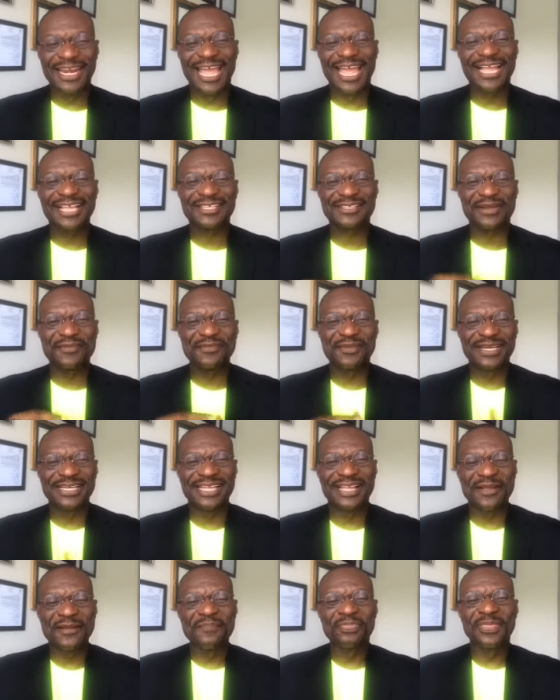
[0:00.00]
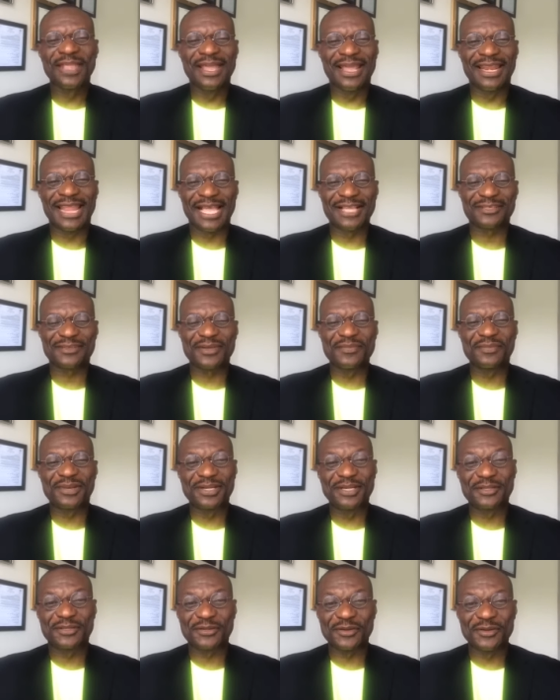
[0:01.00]
like somebody like
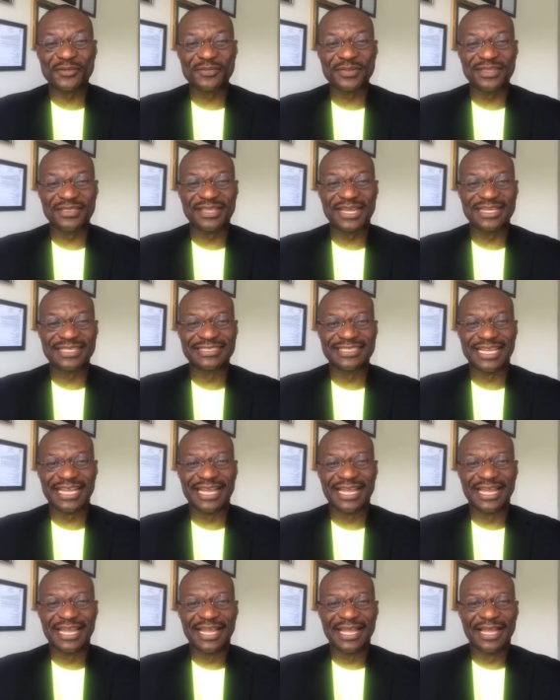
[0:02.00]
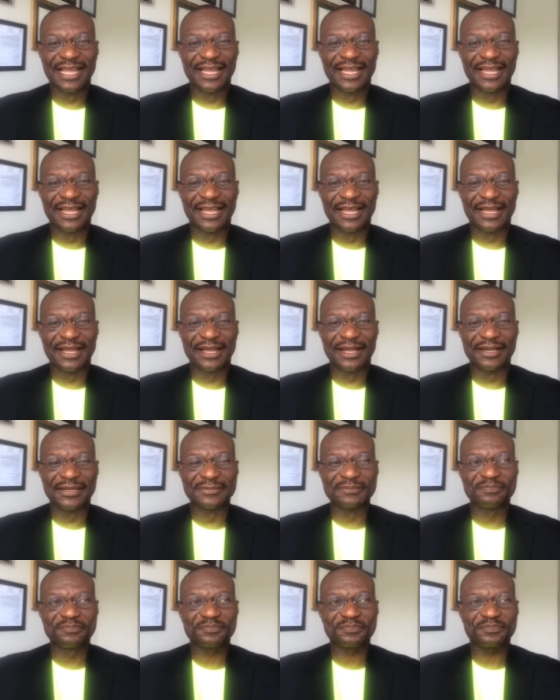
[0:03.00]
somebody told me that uh,
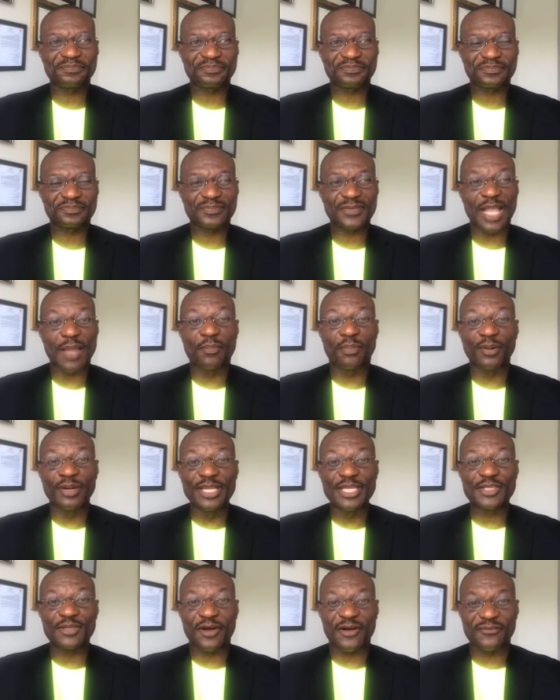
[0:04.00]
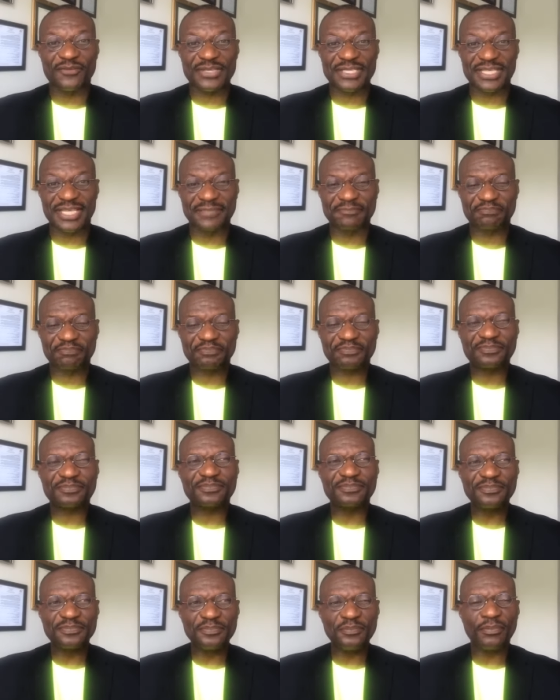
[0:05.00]
uh, a police officer
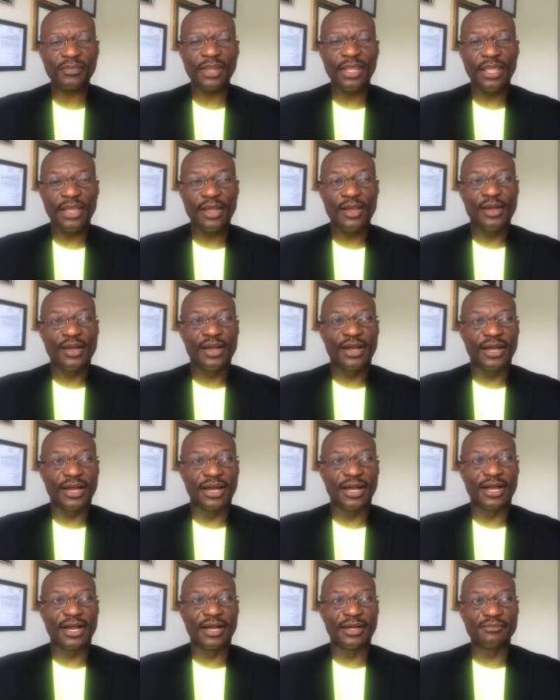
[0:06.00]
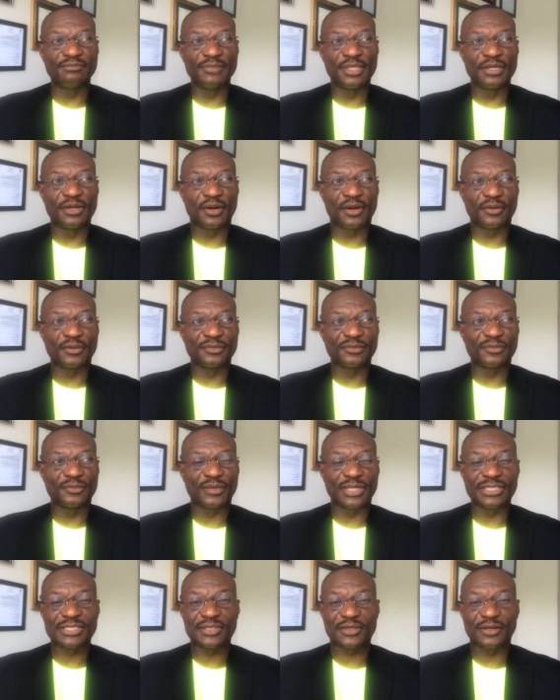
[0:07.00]
uh, you know
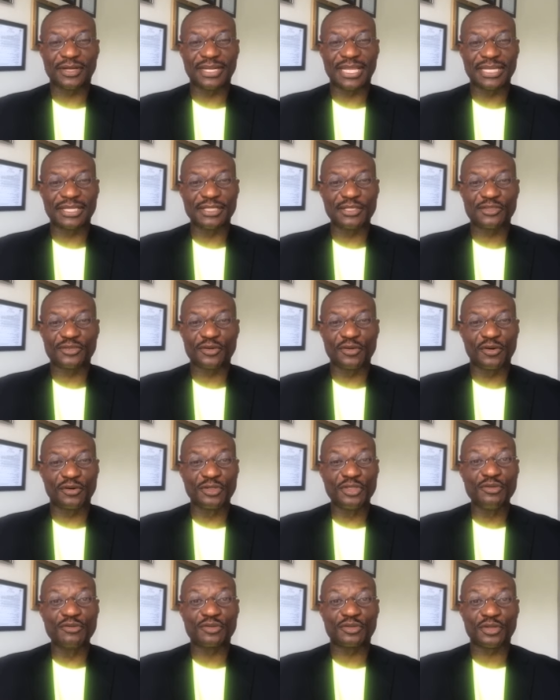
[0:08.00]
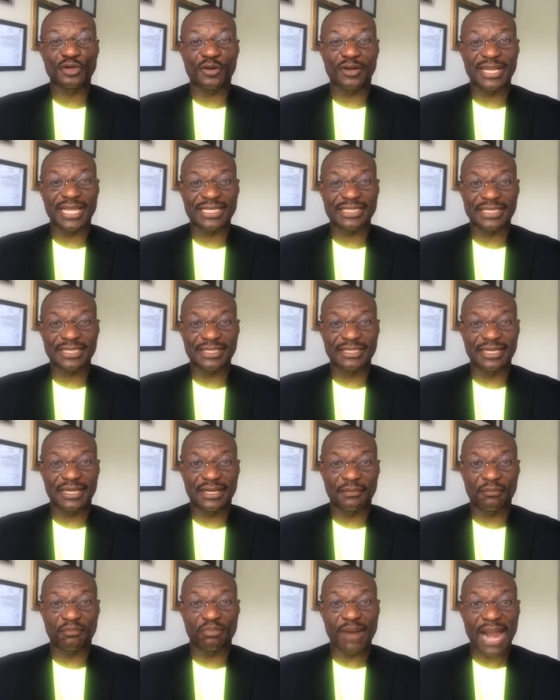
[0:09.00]
was collecting so used to collecting
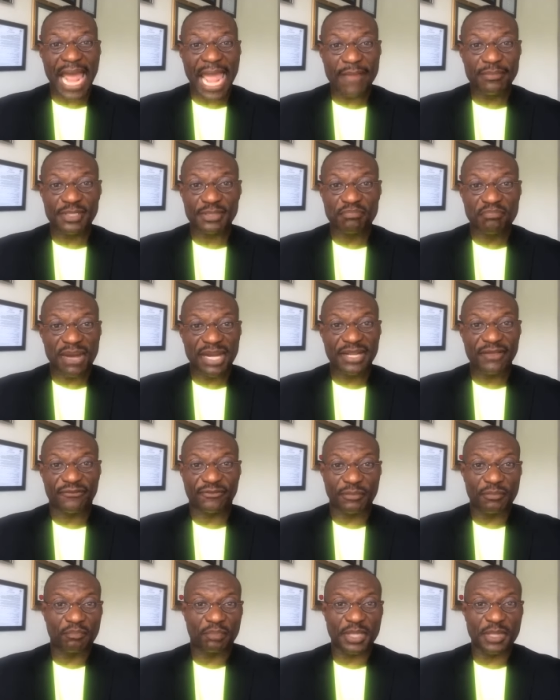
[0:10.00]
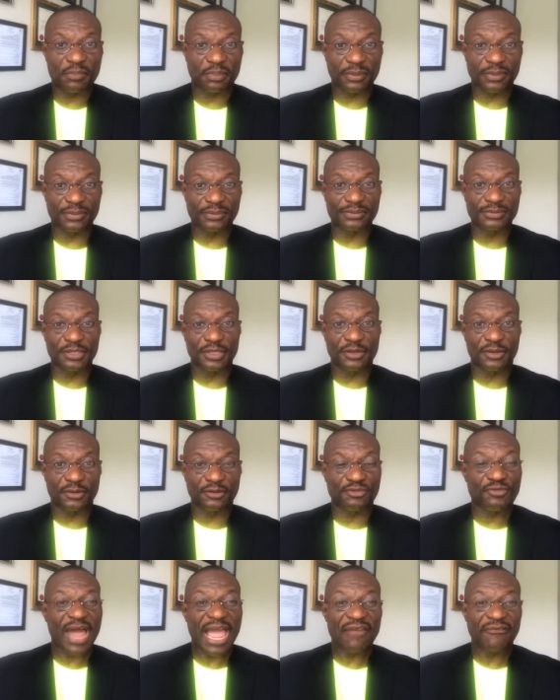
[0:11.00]
uh, bribes money from people you
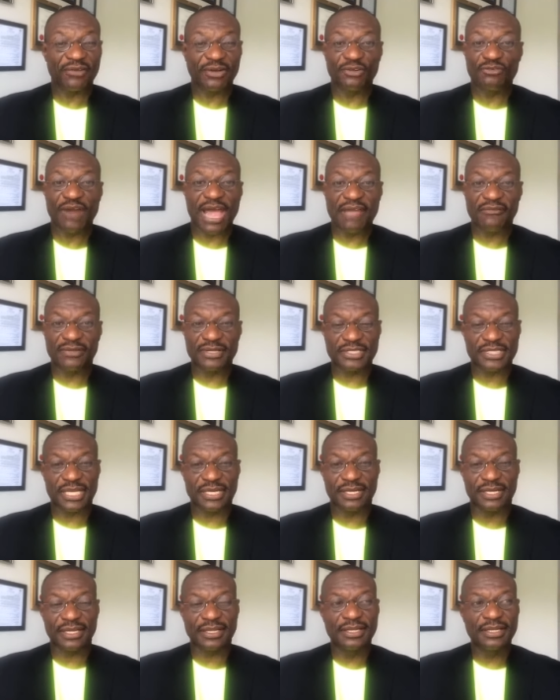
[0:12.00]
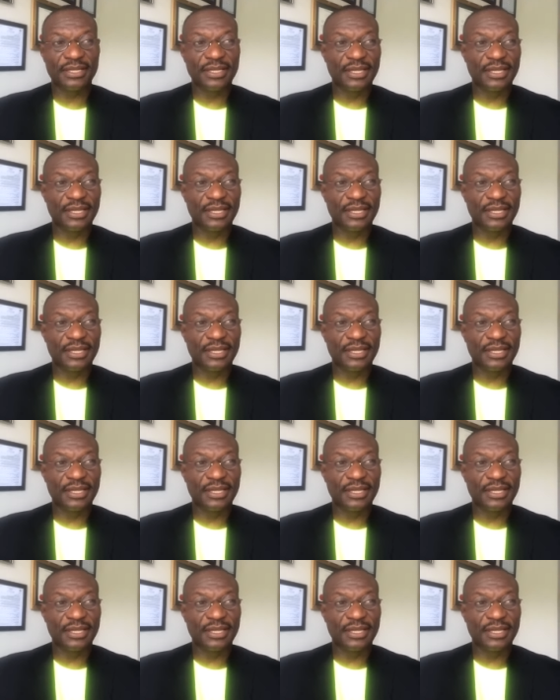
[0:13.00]
know driving drivers and uh,